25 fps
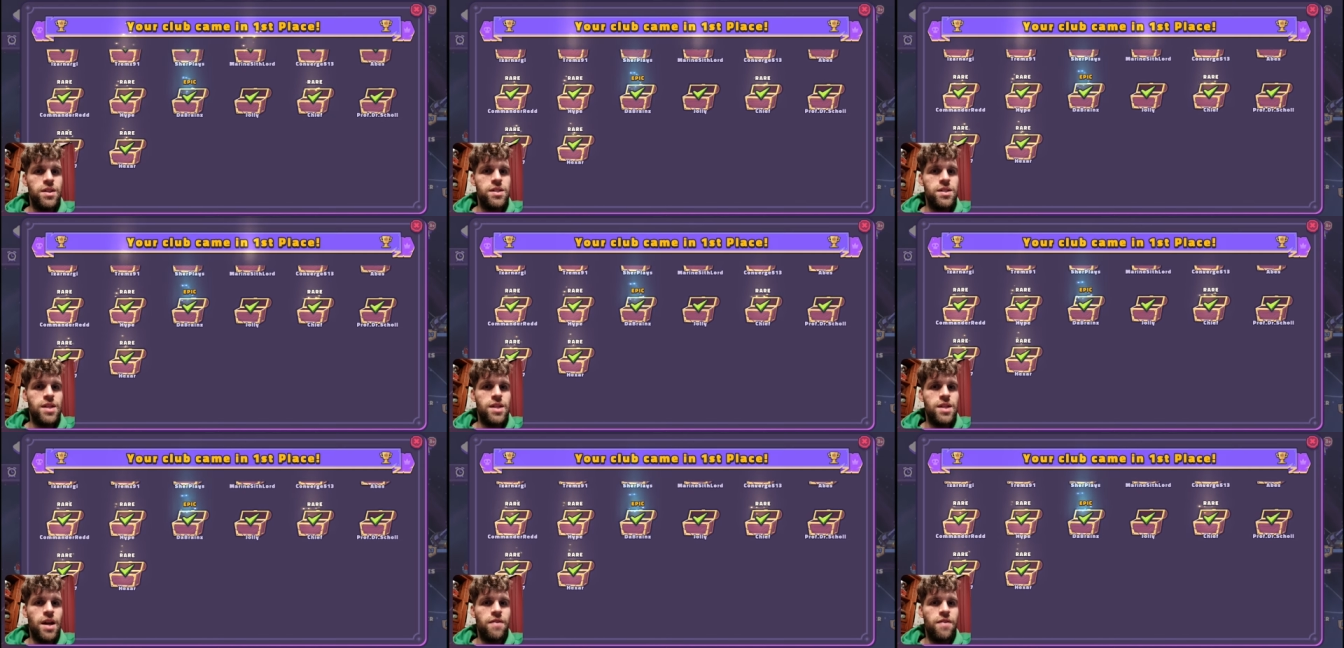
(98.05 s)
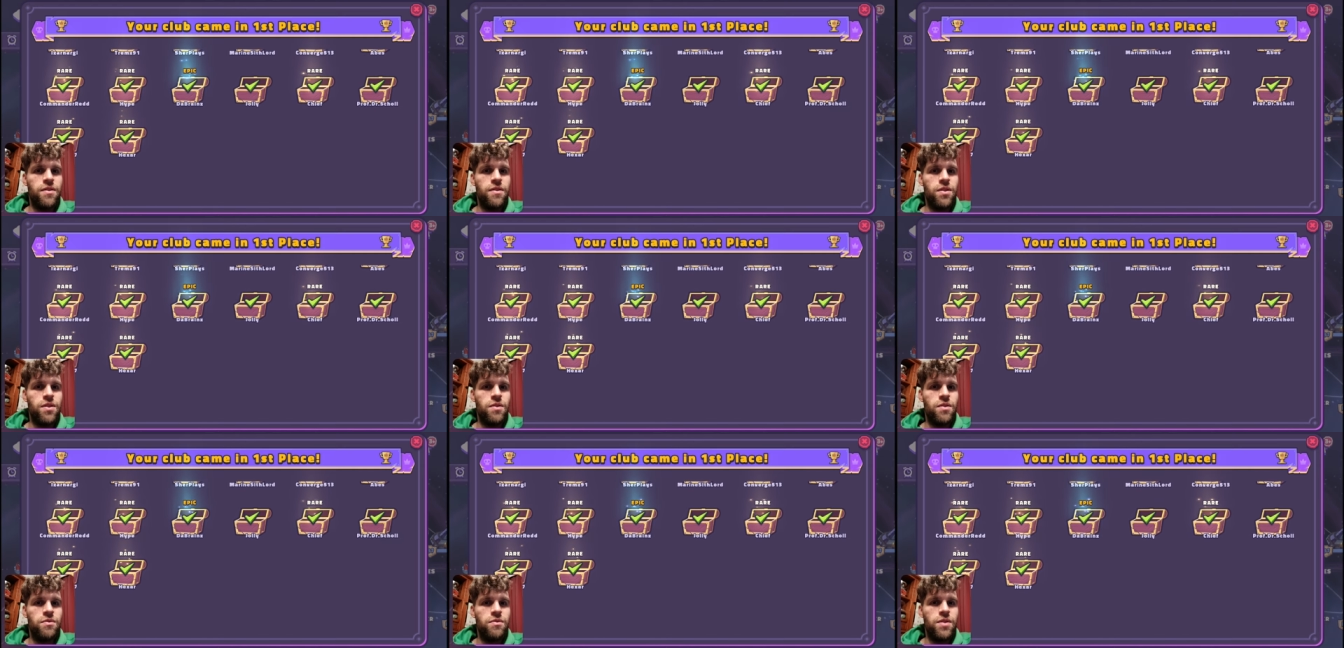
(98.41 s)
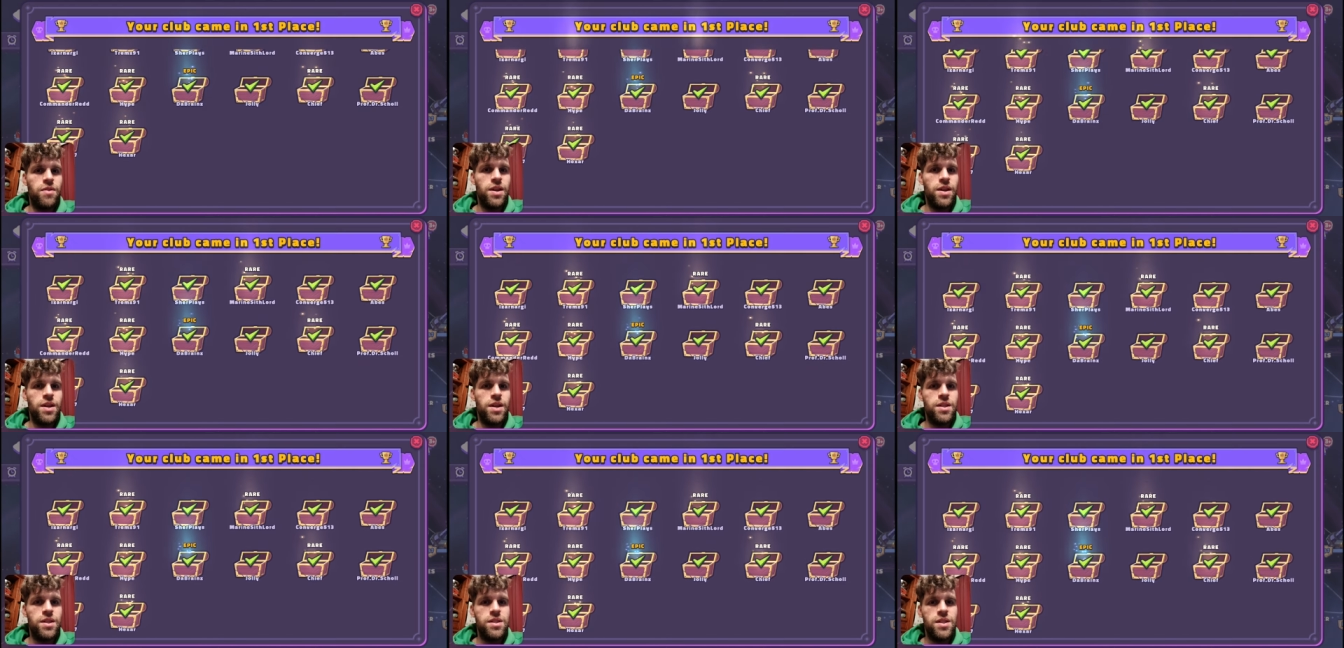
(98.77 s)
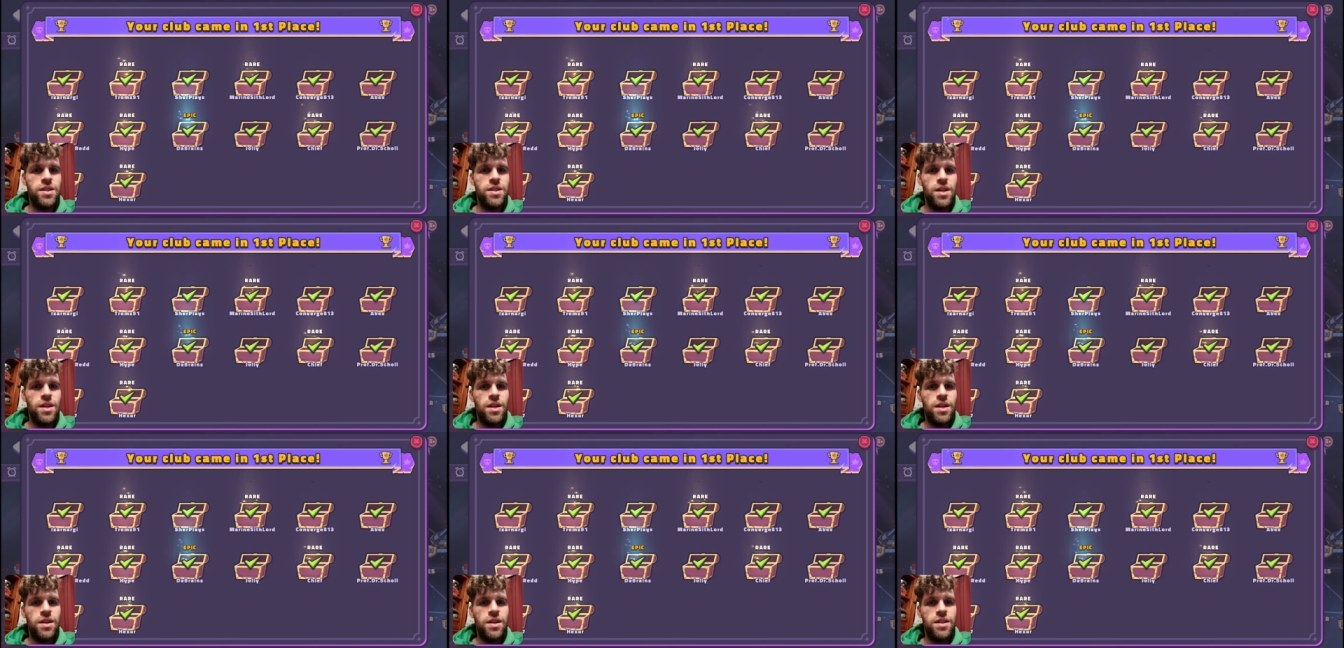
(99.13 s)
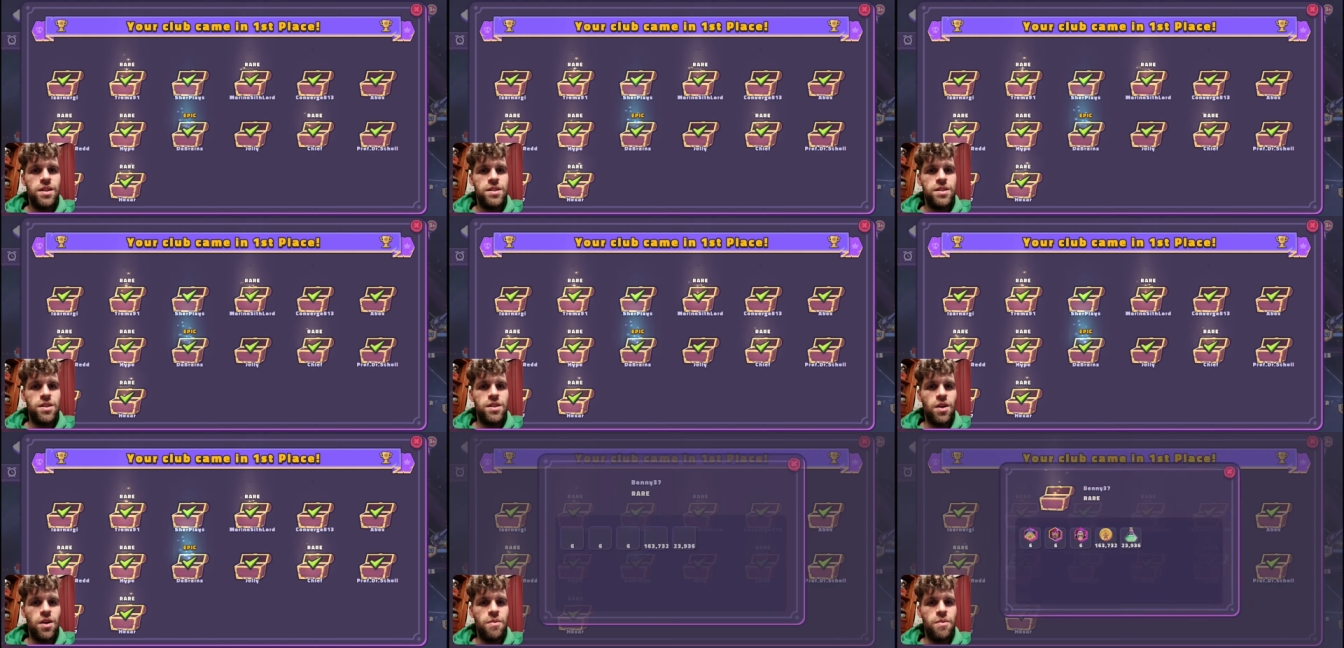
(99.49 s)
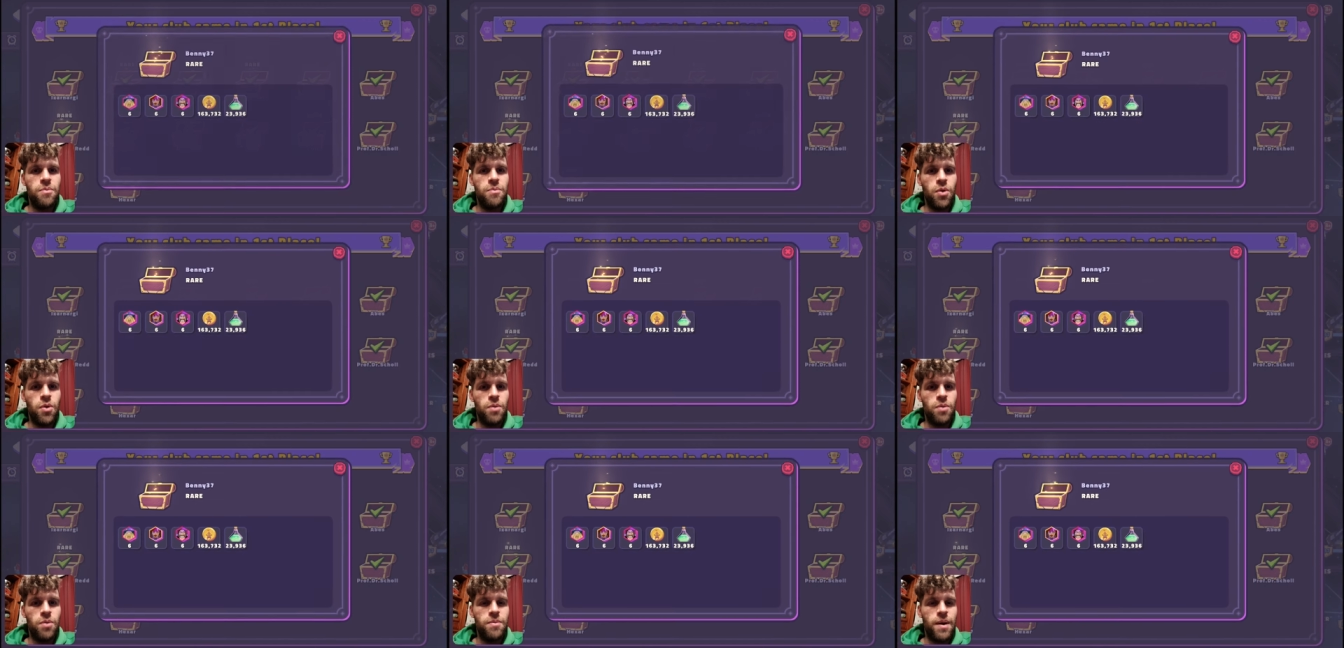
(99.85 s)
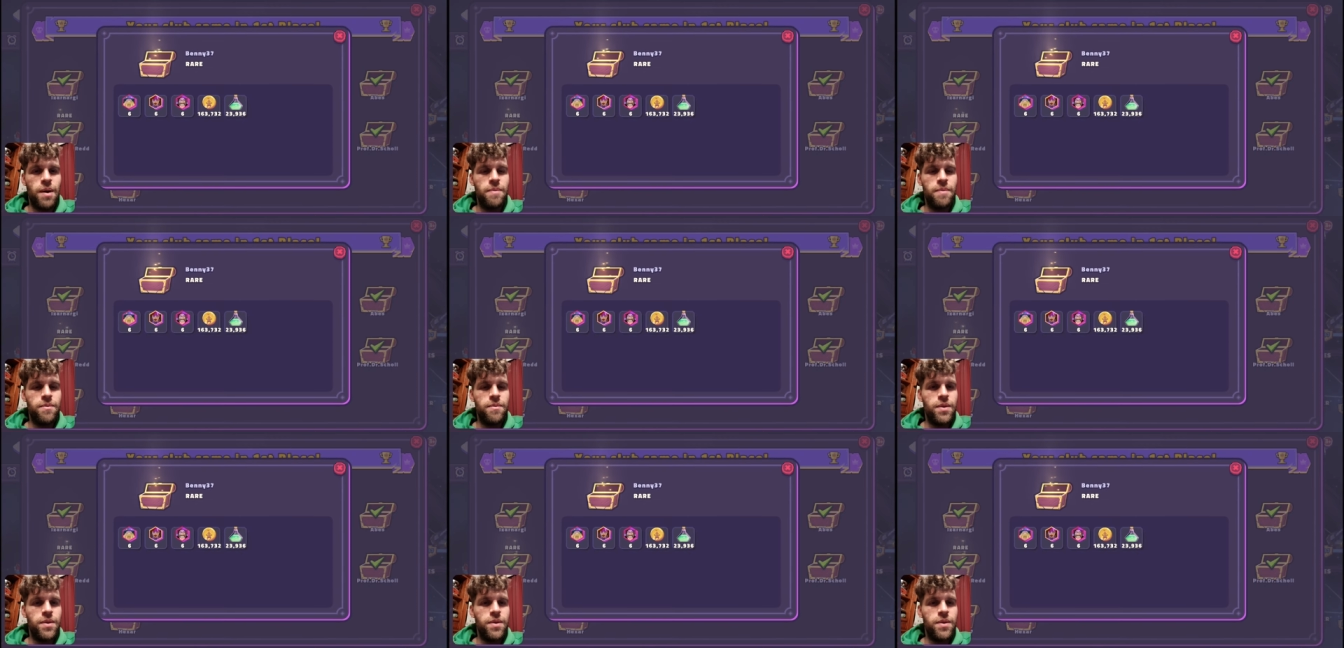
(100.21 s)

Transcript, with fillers: start from the rears let's go bottom up